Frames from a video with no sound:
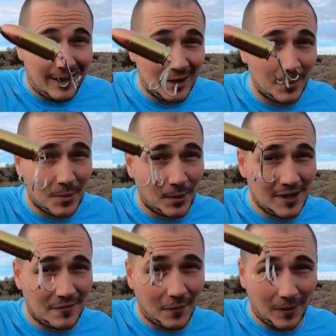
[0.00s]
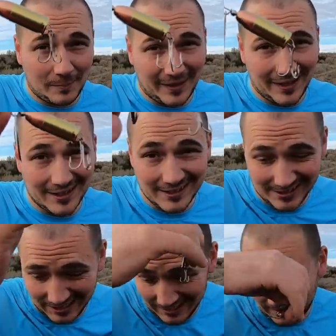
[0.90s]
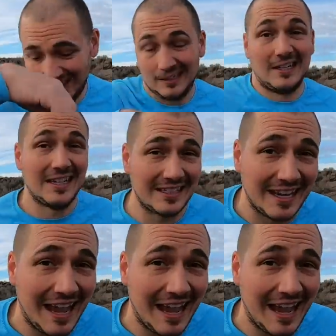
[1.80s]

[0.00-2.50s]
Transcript: I hope you're ready for it because it's